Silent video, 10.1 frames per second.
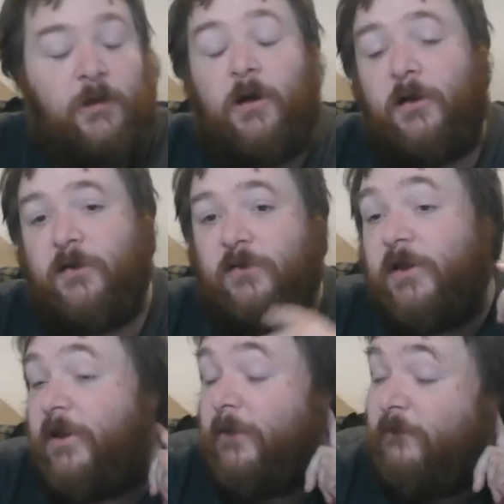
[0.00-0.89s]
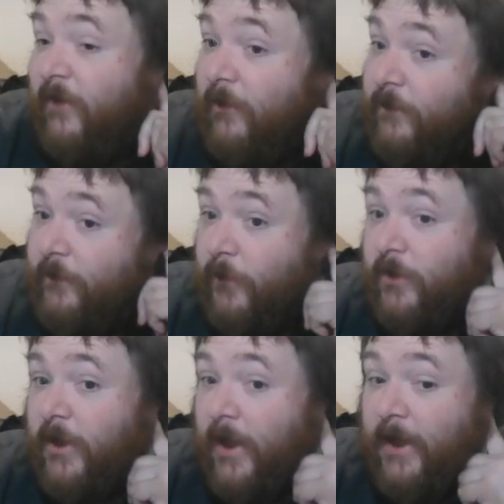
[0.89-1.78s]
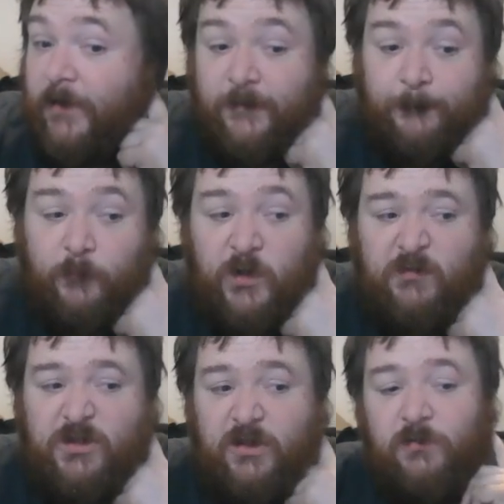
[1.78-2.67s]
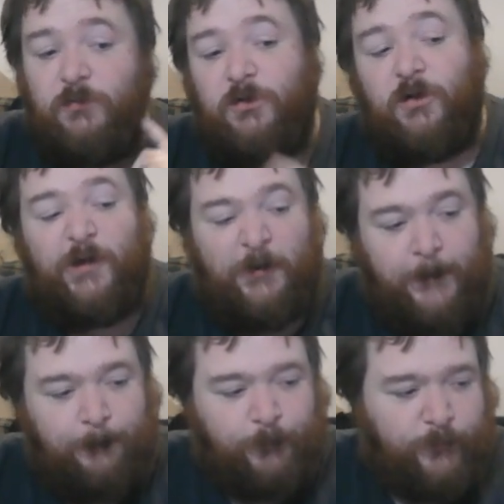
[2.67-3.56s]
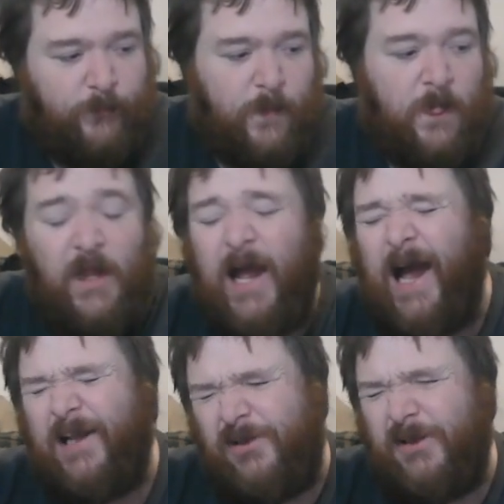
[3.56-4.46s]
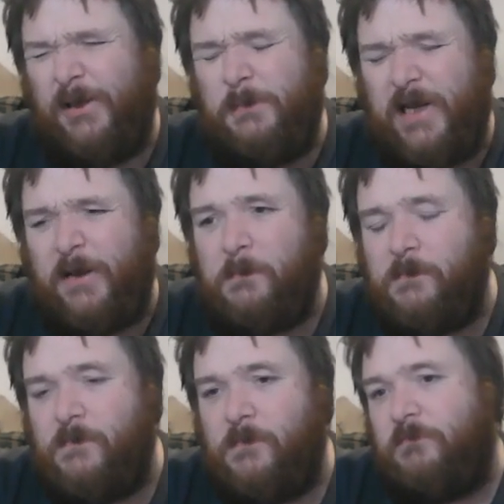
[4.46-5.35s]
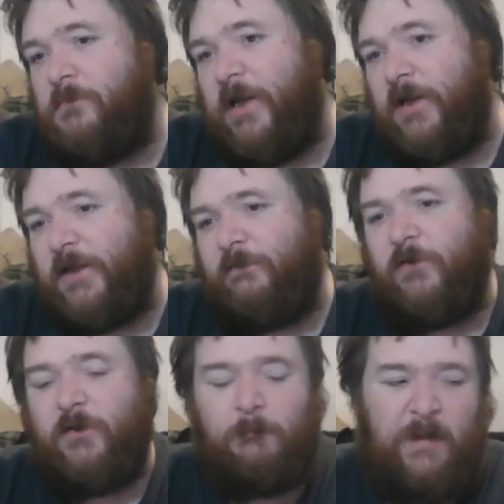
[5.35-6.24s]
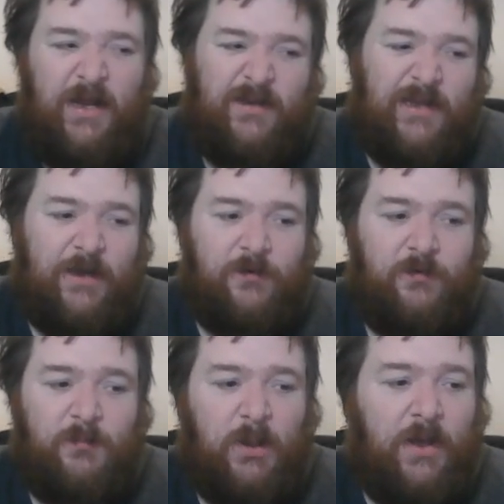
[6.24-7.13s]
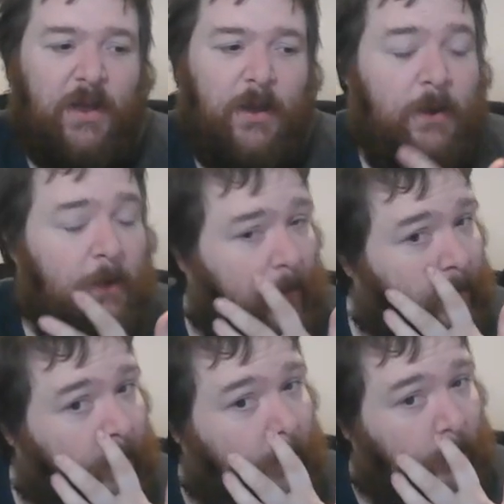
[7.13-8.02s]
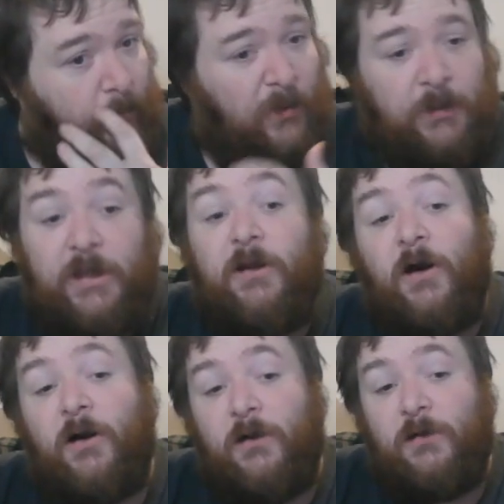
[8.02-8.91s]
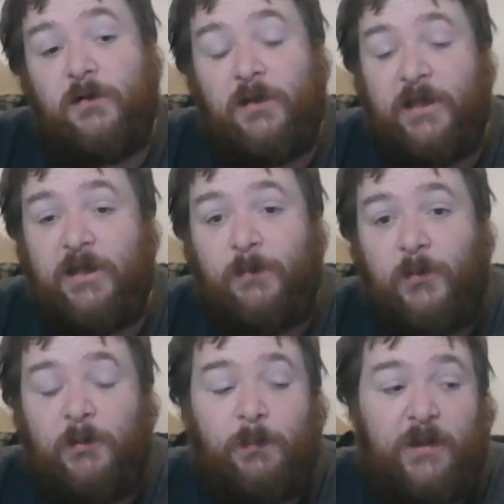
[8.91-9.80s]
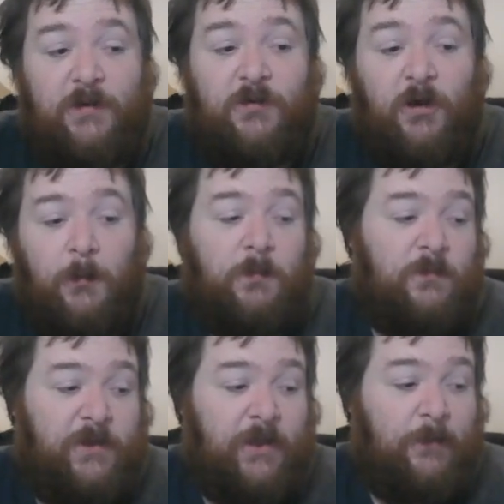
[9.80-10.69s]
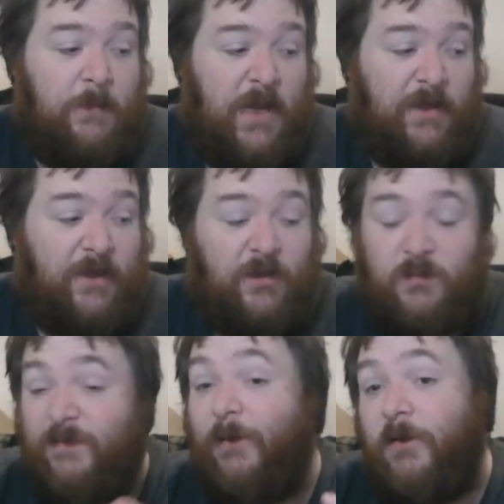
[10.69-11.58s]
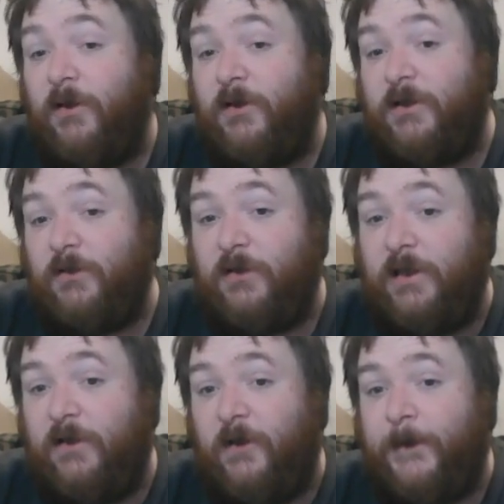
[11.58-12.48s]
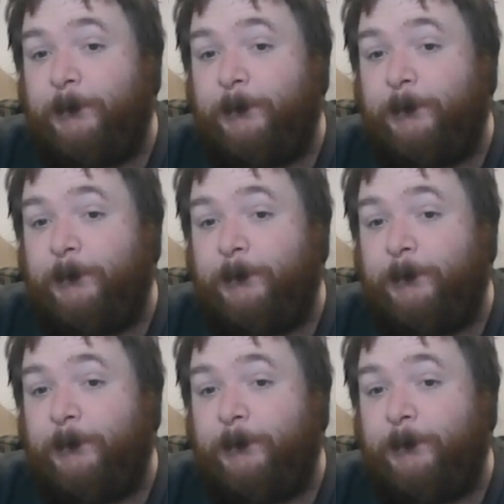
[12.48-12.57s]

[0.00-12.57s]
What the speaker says: Honestly, very fun card. Whether she's gonna actually make a difference on meta decks or something like that, probably not. Like, you can probably play top tier meta decks without her, and you don't need her.